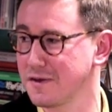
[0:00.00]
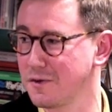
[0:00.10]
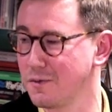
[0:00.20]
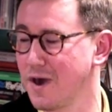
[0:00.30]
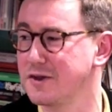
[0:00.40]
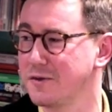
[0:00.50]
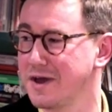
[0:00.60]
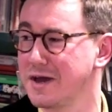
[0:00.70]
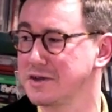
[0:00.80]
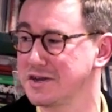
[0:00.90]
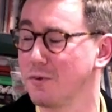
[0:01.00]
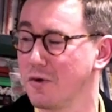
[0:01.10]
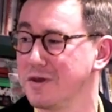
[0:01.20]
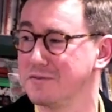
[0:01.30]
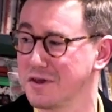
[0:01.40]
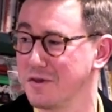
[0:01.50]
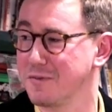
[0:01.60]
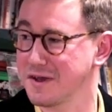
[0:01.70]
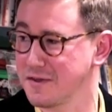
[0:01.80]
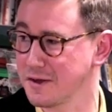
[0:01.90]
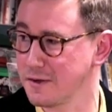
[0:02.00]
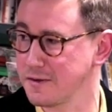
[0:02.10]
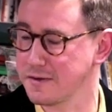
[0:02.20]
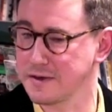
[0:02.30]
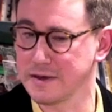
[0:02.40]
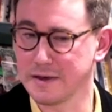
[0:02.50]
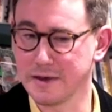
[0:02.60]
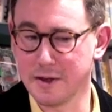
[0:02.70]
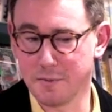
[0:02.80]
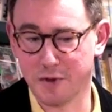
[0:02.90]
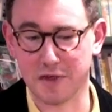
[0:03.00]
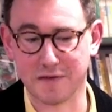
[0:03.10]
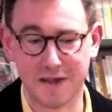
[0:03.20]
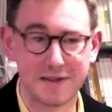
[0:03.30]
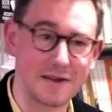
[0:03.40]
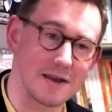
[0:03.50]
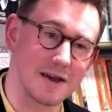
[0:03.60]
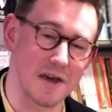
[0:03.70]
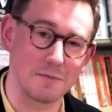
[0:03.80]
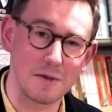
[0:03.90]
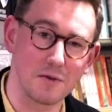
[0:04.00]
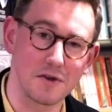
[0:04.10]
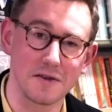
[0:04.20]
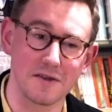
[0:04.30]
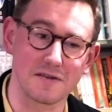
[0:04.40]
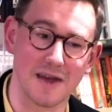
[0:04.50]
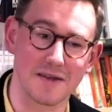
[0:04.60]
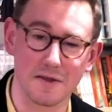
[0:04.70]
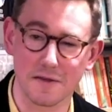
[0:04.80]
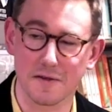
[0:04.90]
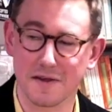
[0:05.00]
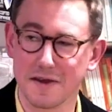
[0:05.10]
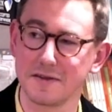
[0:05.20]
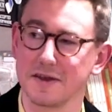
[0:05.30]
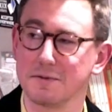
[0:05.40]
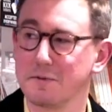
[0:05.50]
Why do I actually want him to go back in the closet? Because if they didn't have that, we wouldn't understand the society.